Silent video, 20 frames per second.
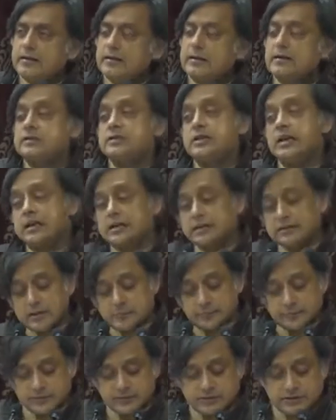Second,
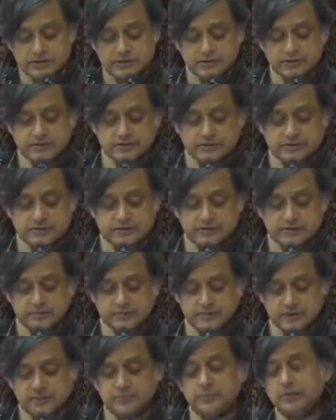it puts a
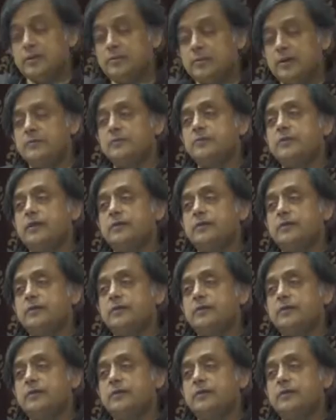premium